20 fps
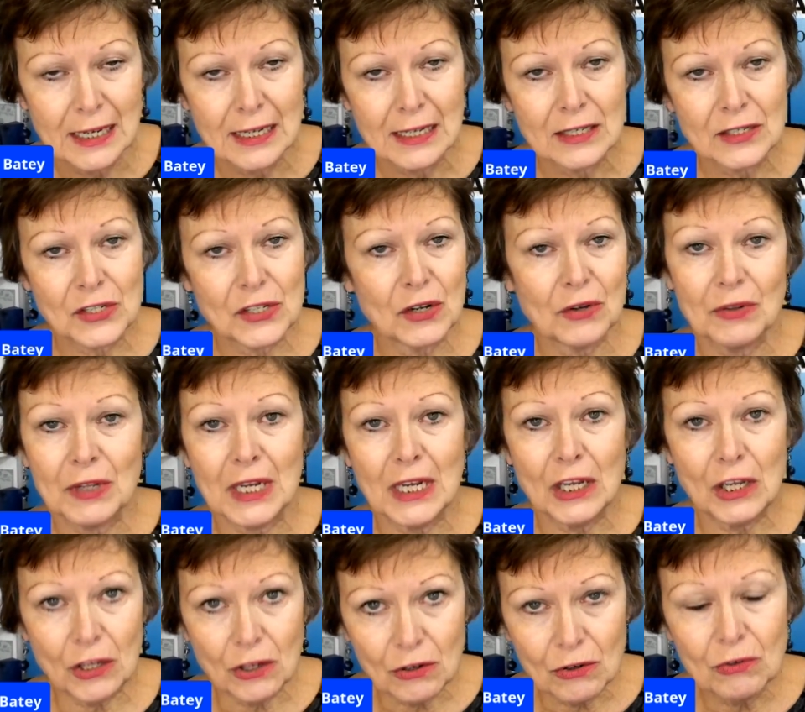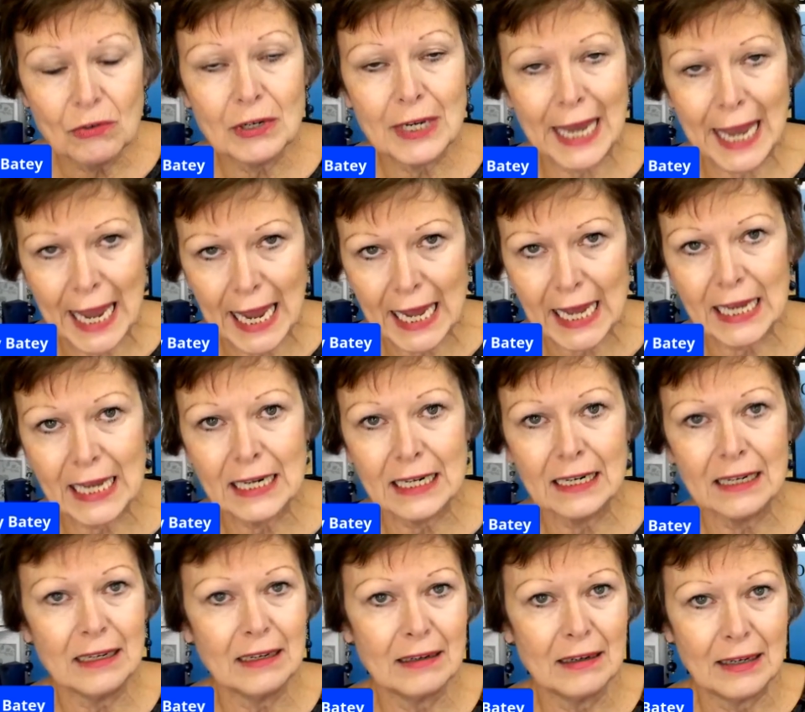so that you
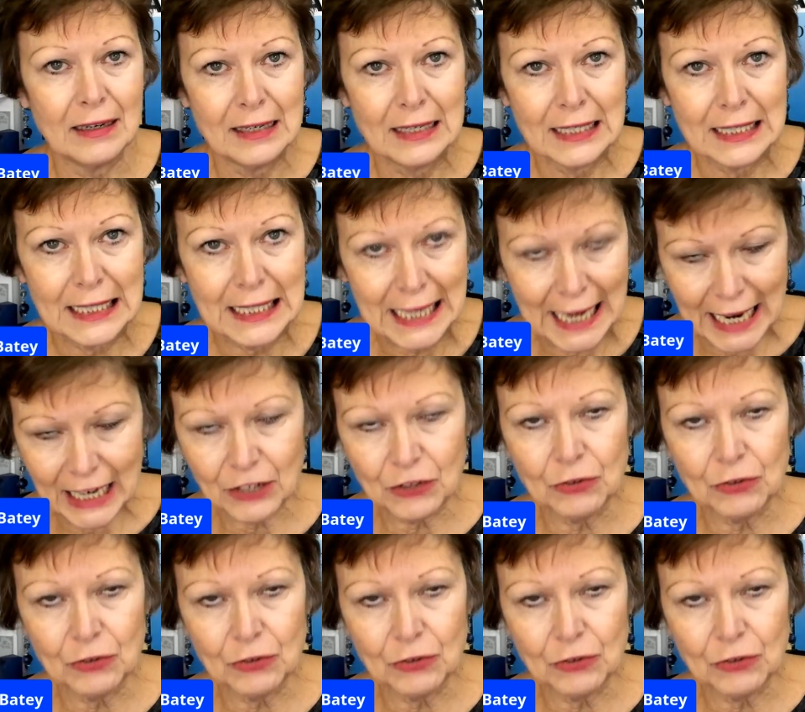can get